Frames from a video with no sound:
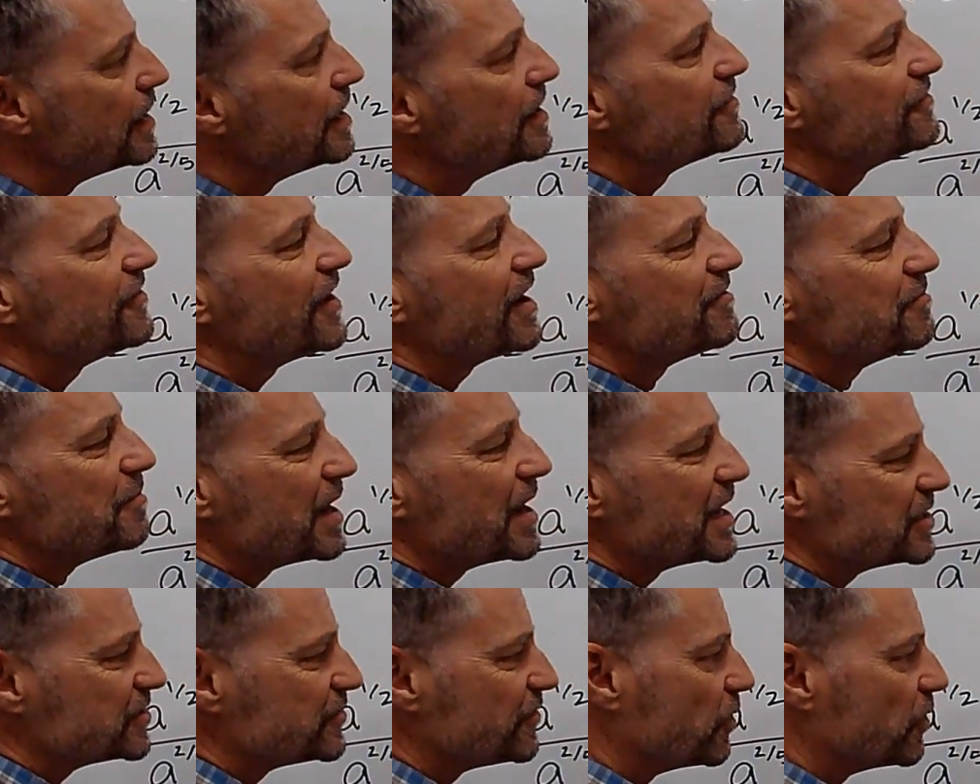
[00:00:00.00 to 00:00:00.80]
5
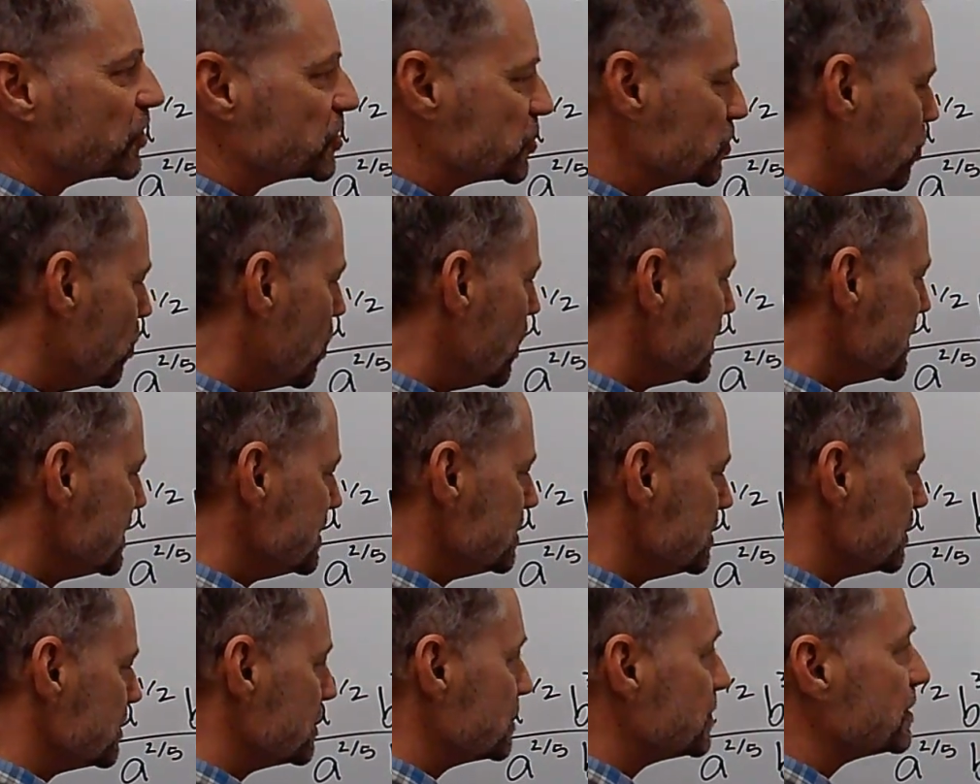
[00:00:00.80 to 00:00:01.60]
minus 4 is 1.
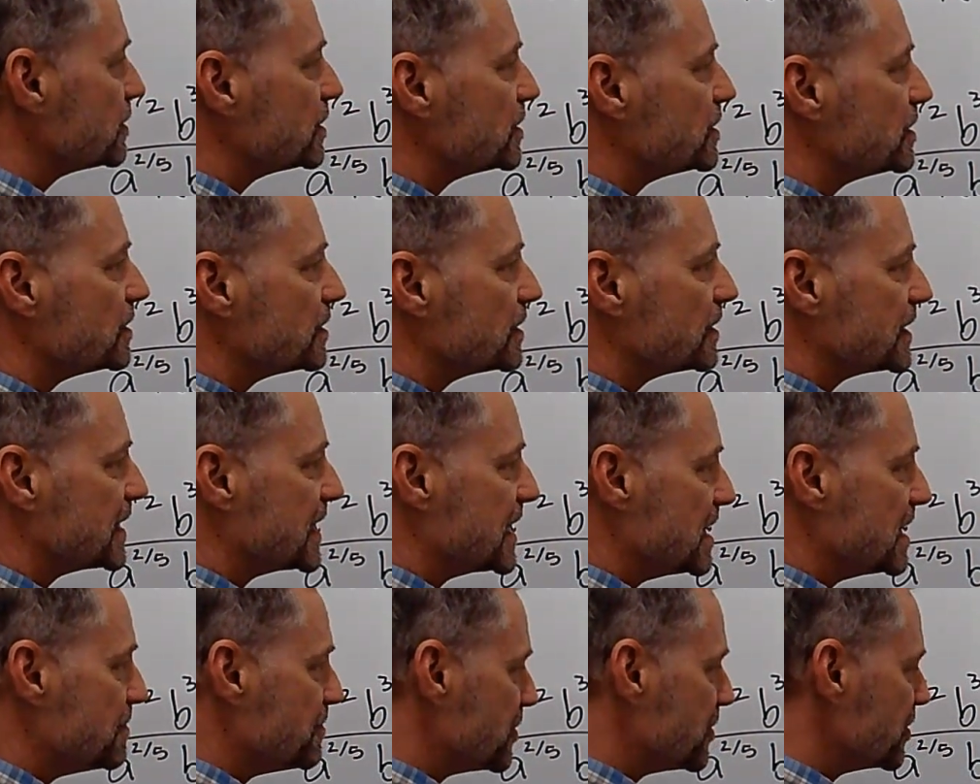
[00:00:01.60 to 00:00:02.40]

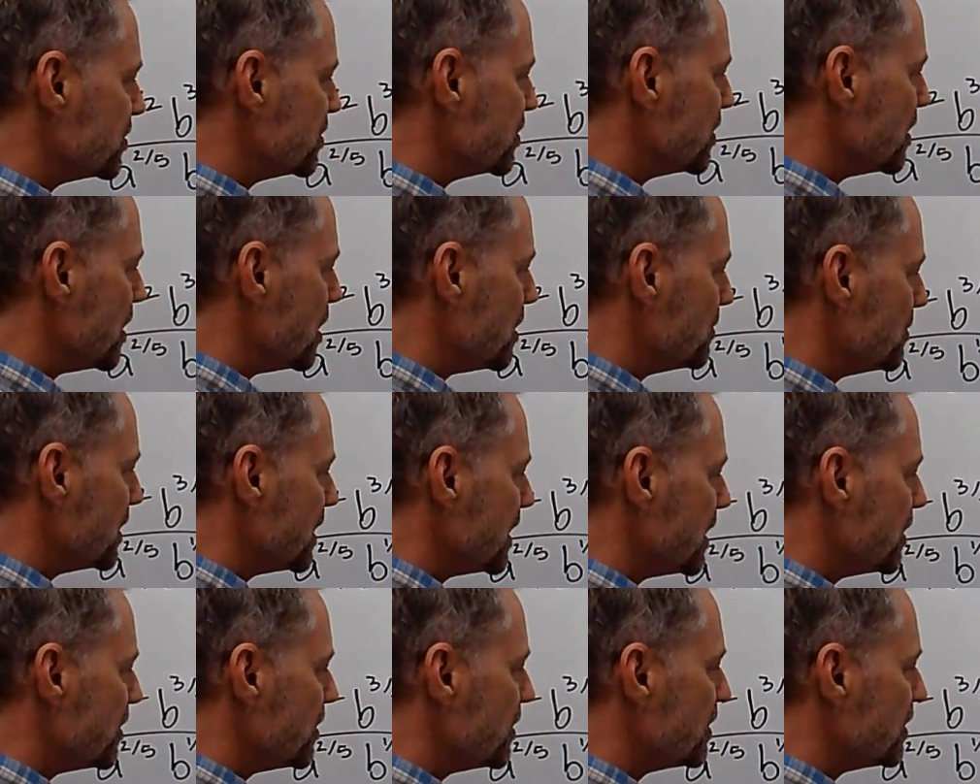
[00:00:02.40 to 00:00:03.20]
Keep the
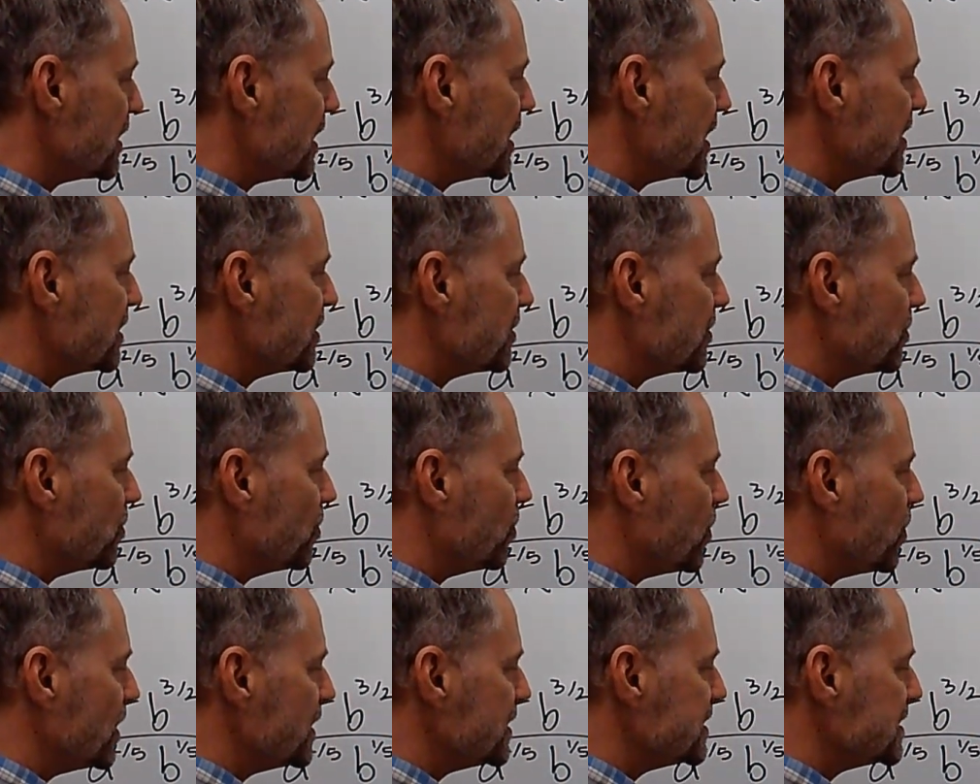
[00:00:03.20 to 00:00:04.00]
denominator, a to the
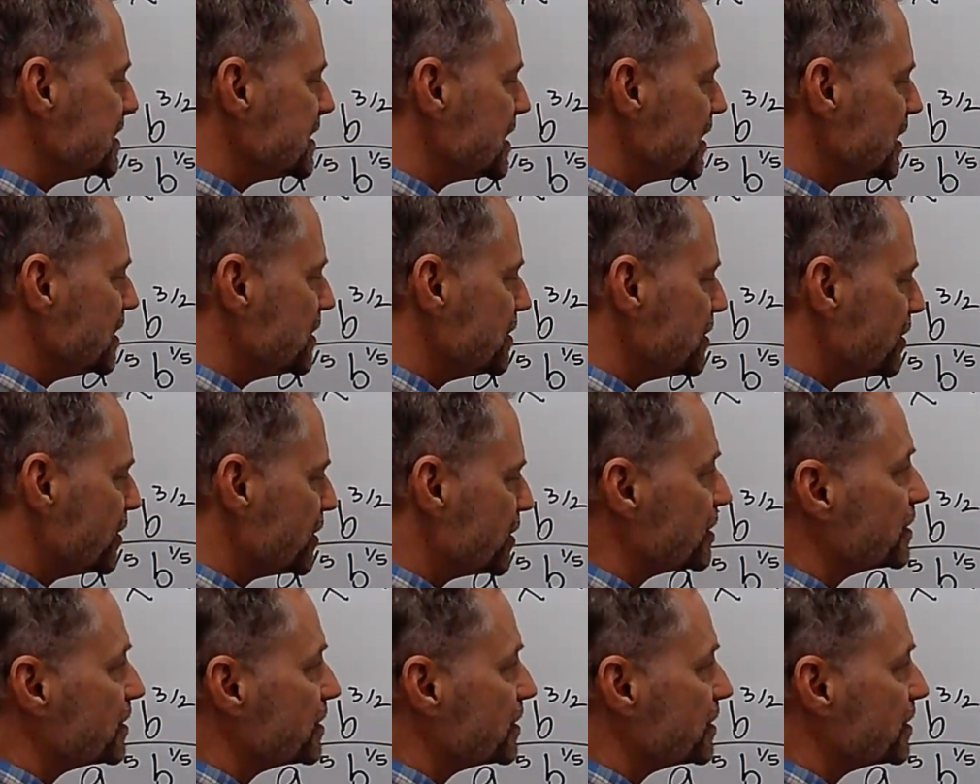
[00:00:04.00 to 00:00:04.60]
1 tenth.